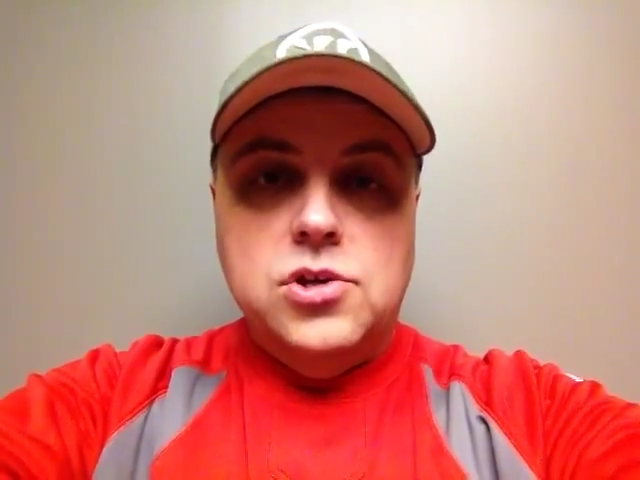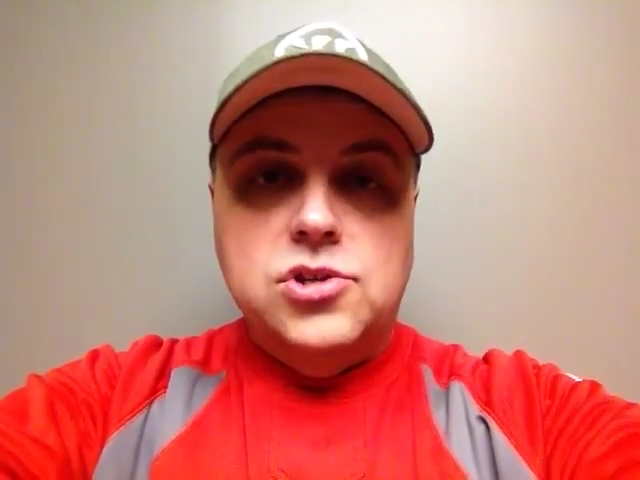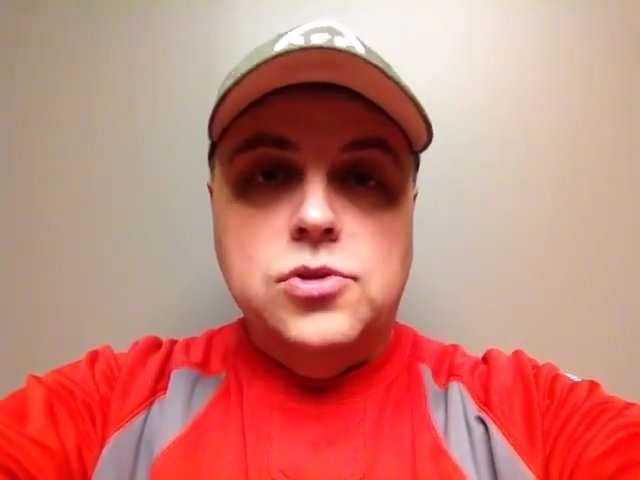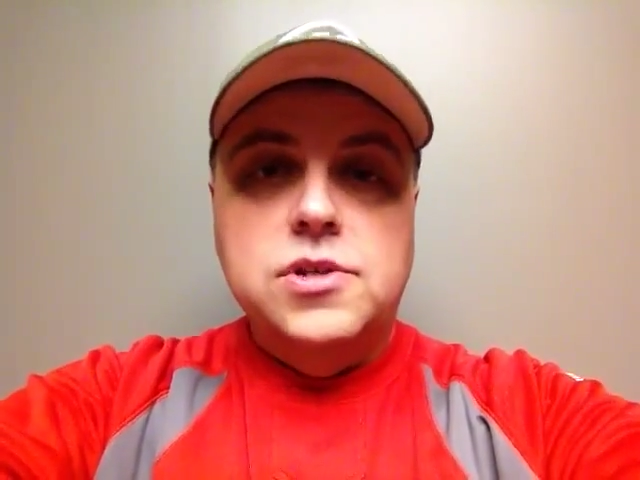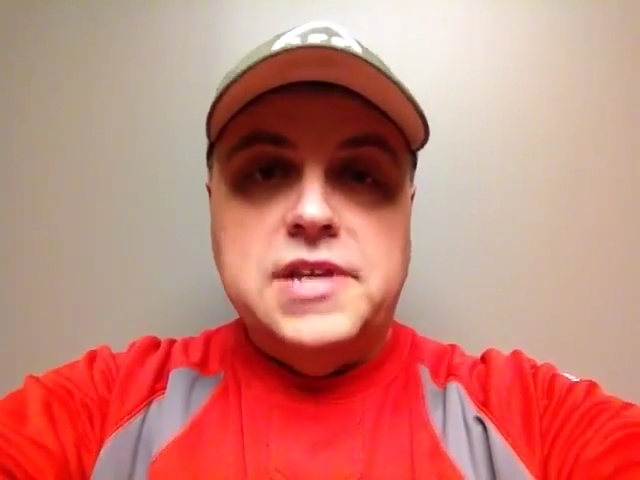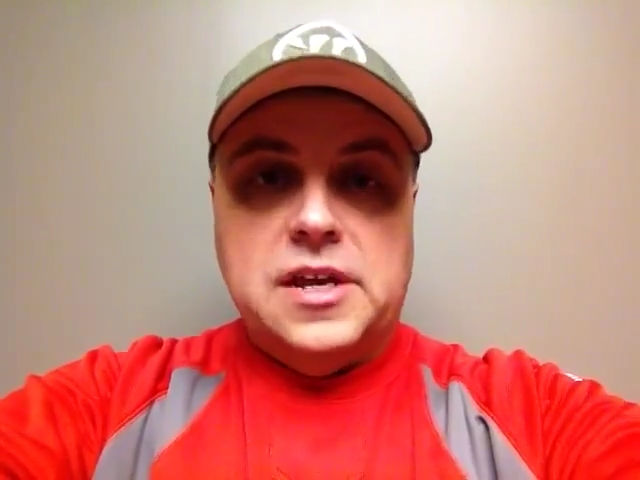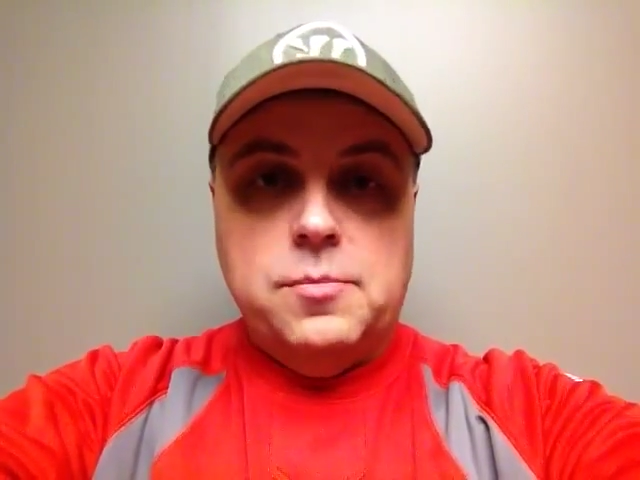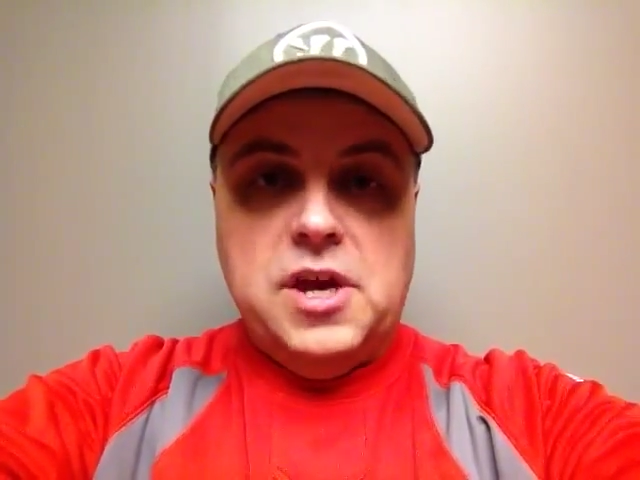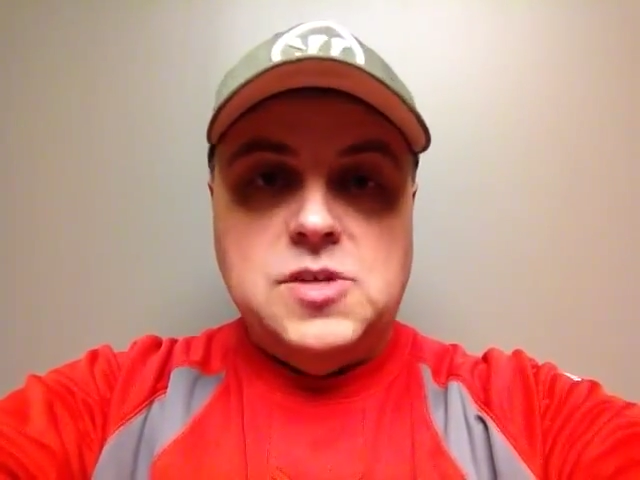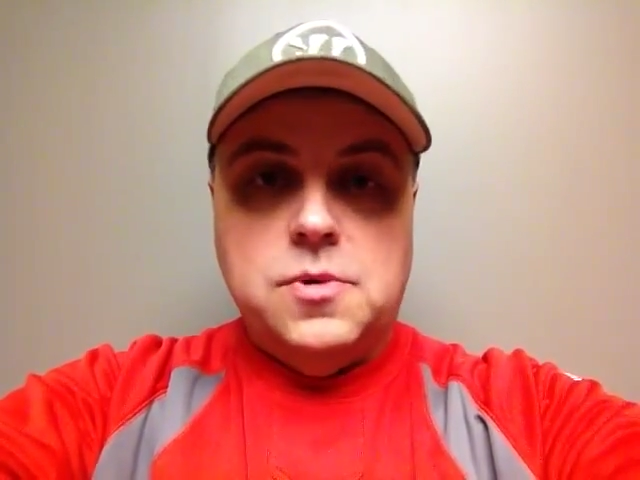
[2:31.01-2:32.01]
to the second
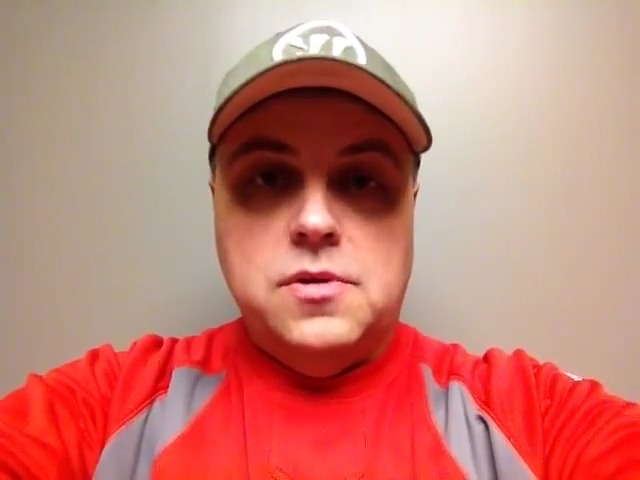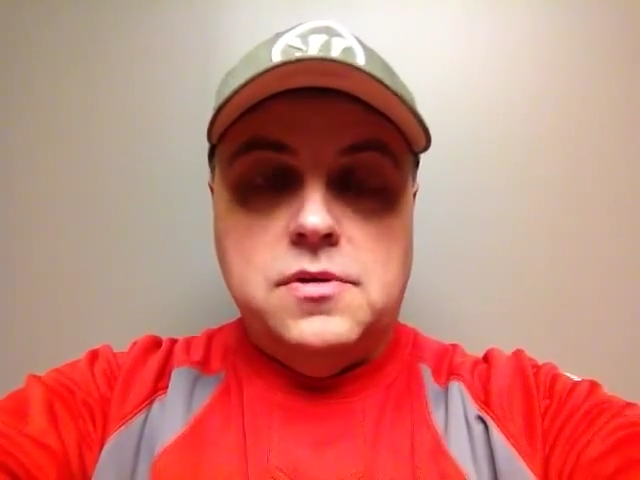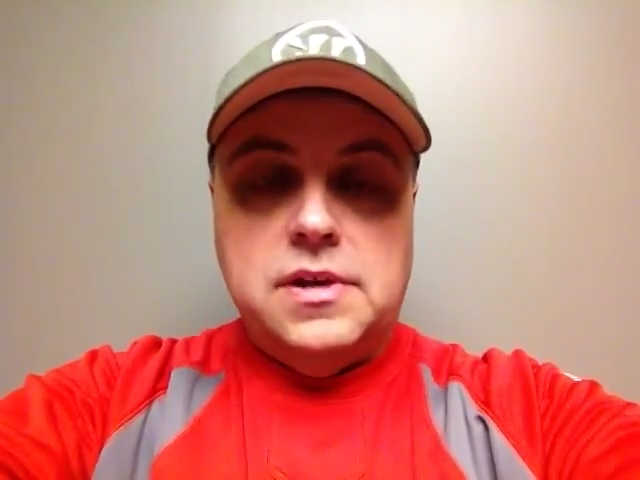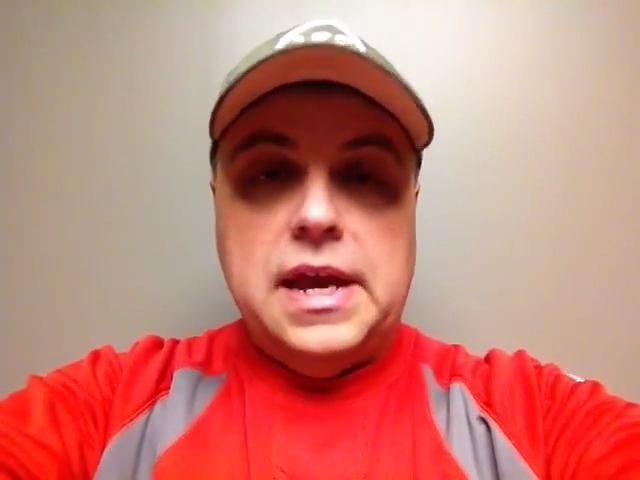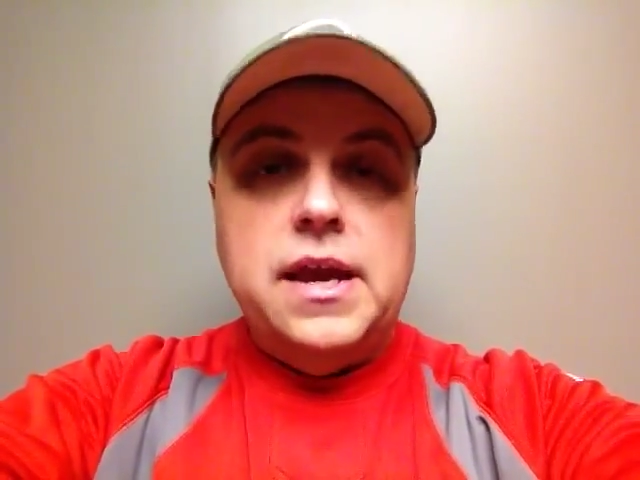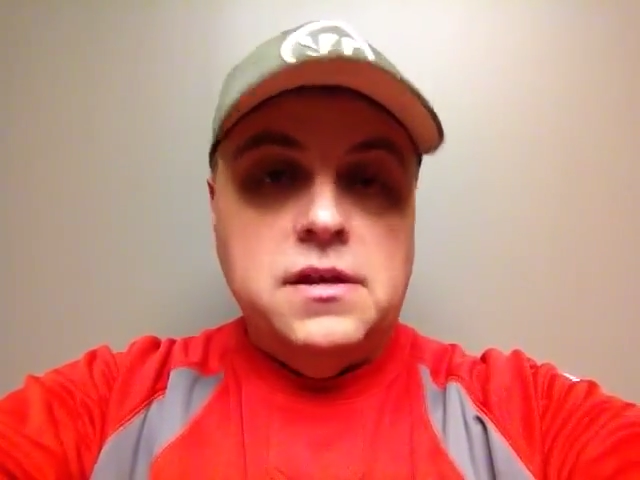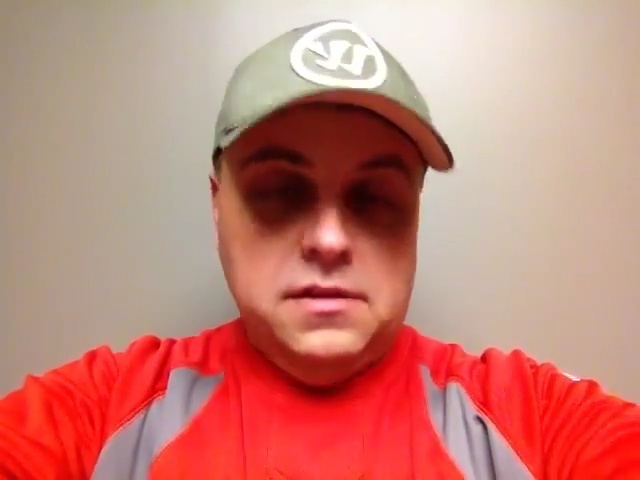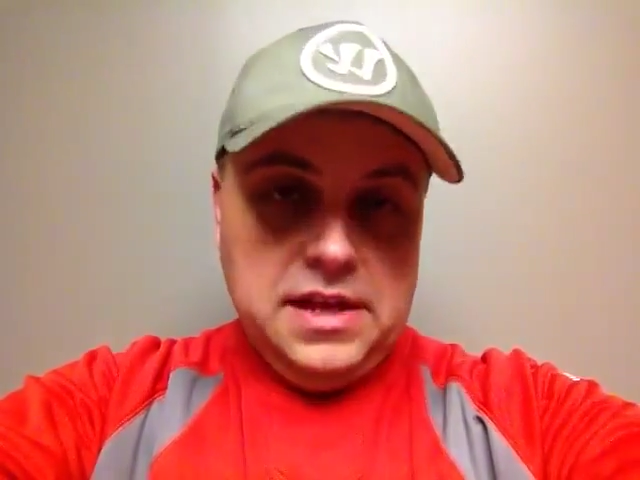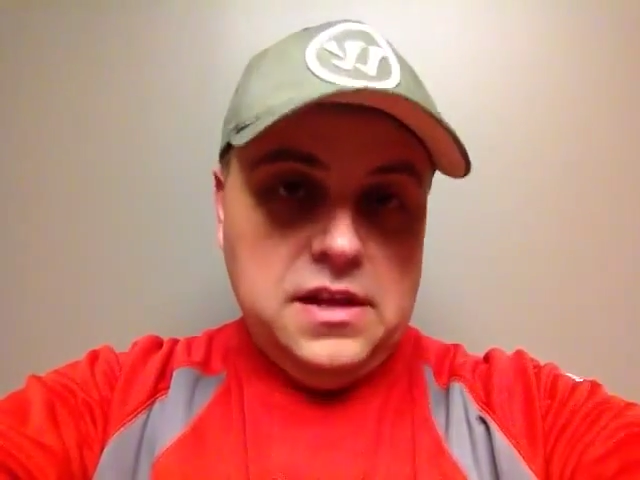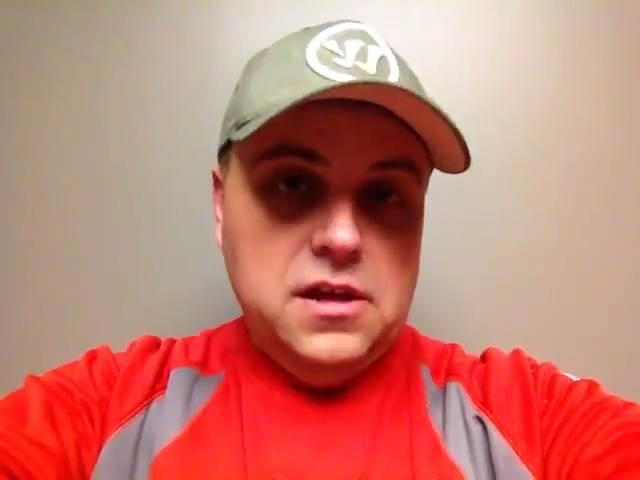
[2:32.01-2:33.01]
baseman and
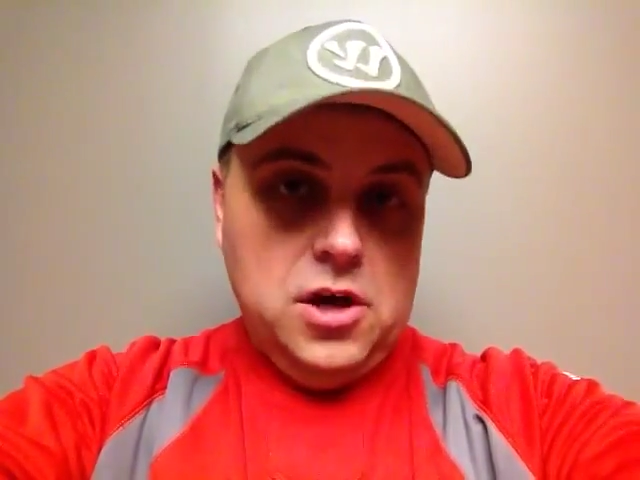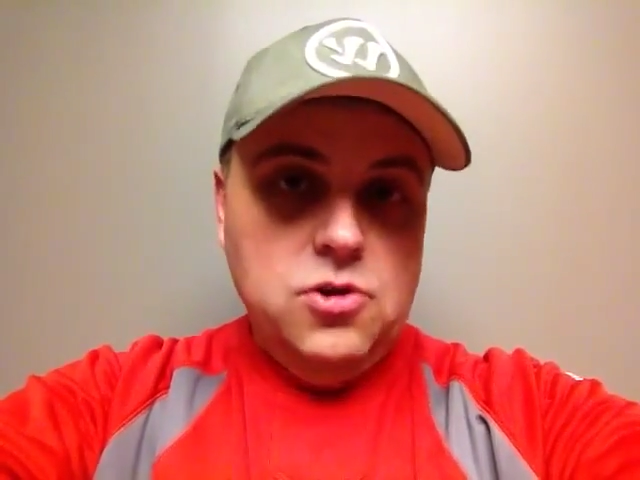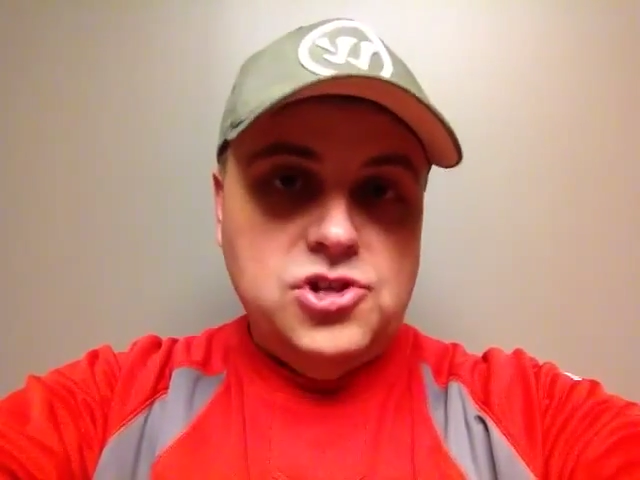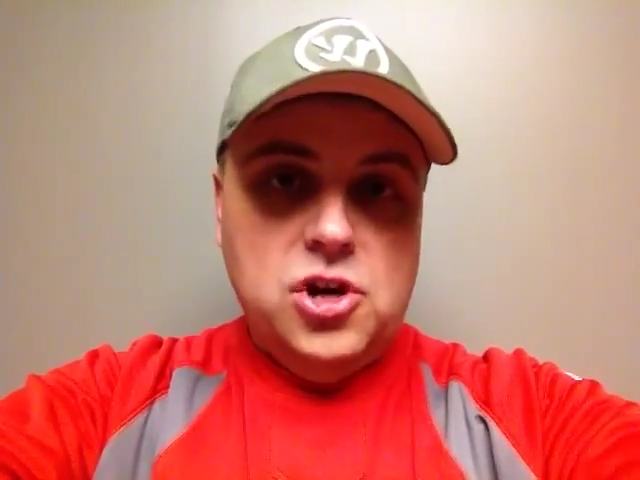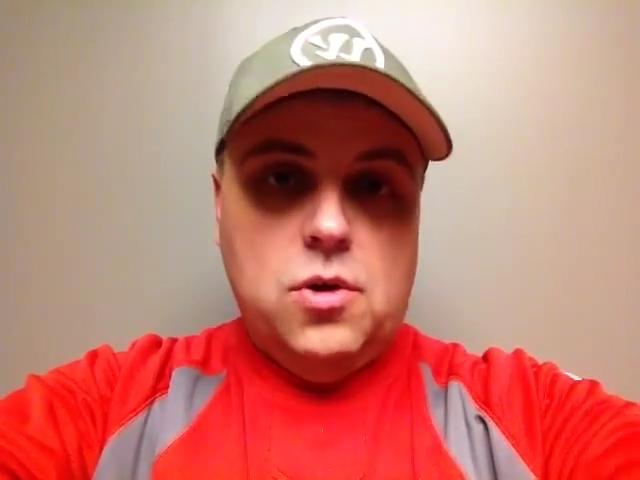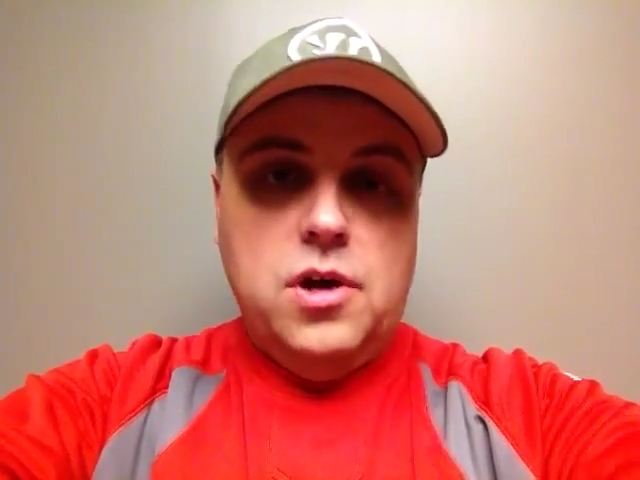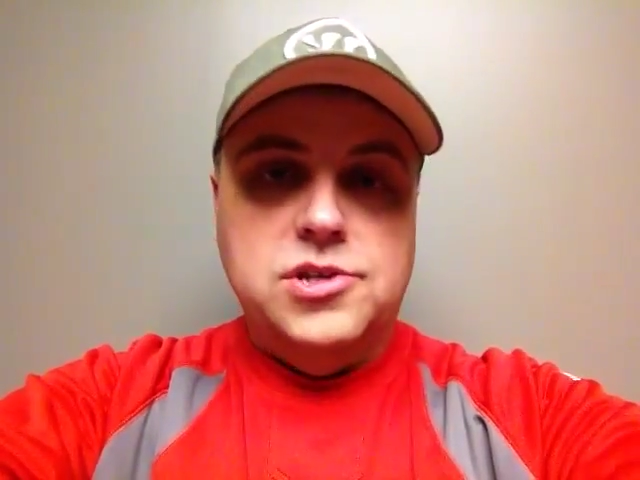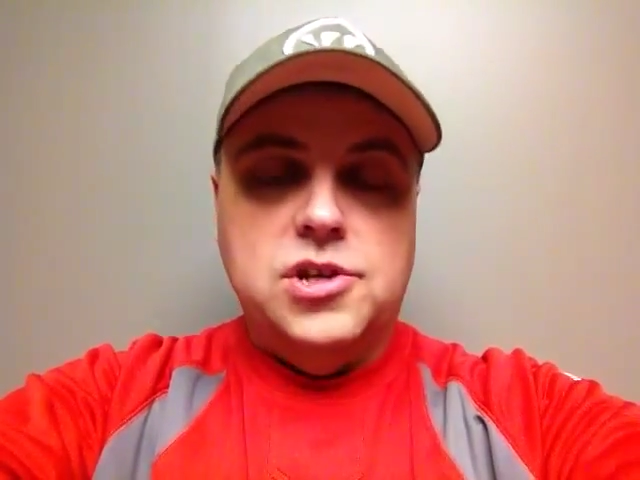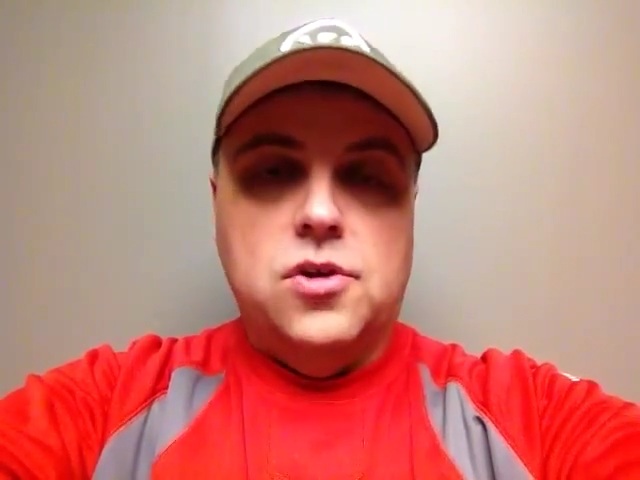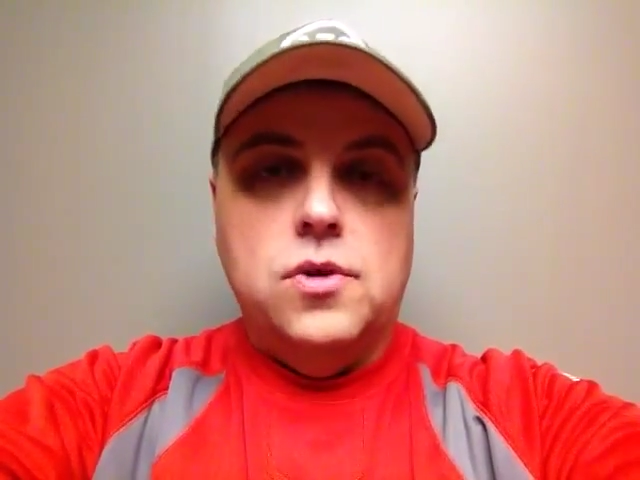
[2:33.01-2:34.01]
let the coach know
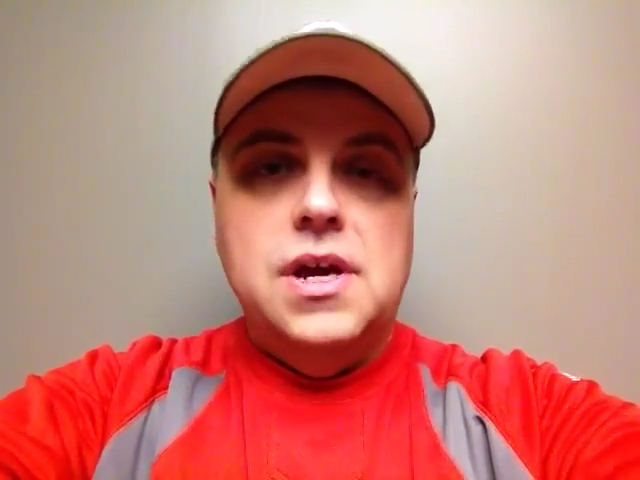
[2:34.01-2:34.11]
also,